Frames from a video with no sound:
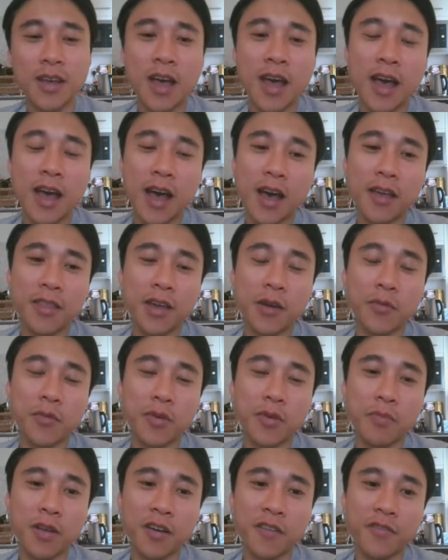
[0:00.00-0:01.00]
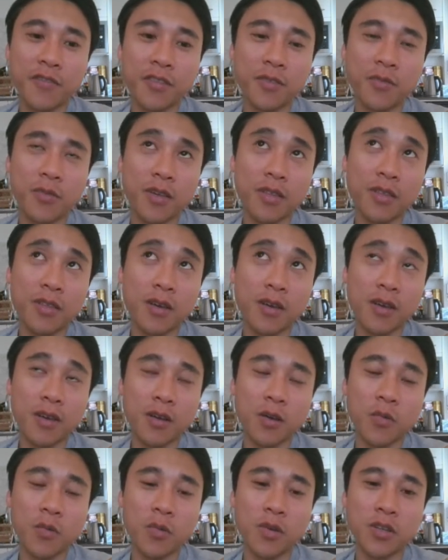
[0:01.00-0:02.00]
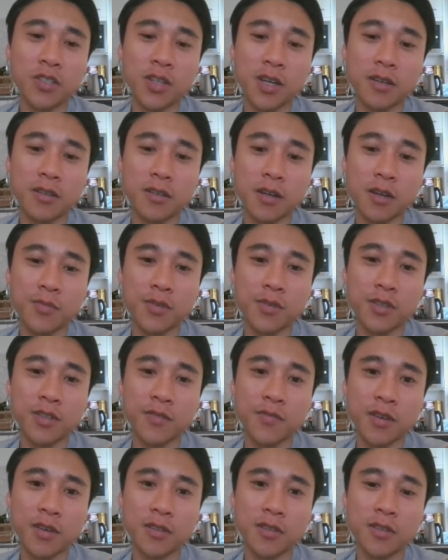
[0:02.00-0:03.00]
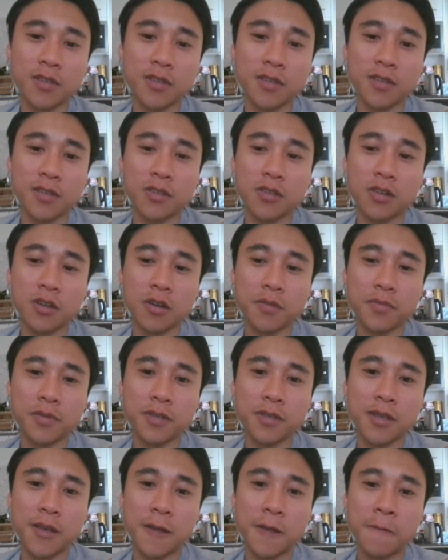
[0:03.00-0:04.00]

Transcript: that we bluffed with Queen Jack of Diamonds versus his top set,